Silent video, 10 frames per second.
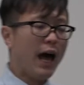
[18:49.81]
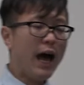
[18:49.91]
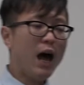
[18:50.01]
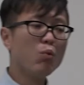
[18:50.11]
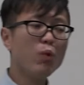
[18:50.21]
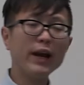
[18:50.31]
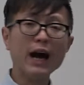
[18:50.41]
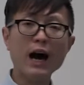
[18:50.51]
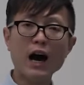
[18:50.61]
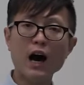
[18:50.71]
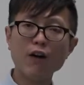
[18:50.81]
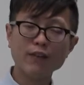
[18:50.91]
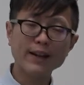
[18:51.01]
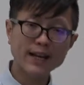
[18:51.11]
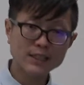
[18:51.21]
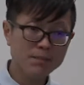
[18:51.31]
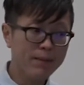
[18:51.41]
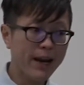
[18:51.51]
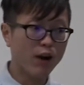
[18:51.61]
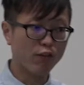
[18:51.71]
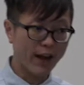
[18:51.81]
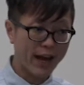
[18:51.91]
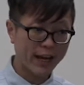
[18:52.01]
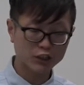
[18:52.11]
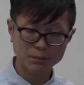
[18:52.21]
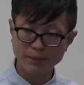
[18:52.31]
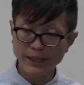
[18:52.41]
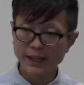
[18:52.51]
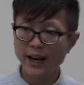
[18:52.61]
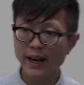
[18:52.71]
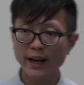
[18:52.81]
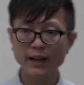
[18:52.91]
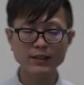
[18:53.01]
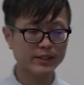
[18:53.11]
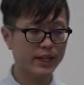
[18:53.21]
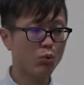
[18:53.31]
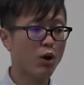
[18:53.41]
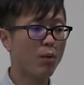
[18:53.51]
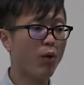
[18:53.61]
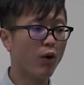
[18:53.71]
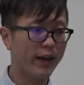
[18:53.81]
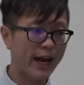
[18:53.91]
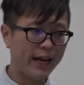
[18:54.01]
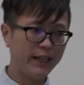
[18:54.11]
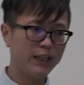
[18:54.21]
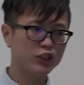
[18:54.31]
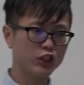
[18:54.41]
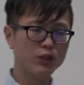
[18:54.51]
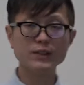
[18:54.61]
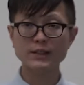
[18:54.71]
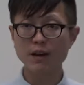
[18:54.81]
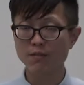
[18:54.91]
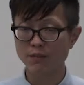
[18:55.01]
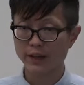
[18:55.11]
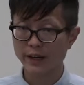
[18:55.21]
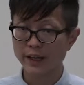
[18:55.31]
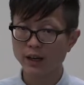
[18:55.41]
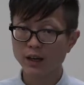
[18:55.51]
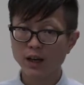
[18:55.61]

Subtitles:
And we have an estimate of h being 0.82 something.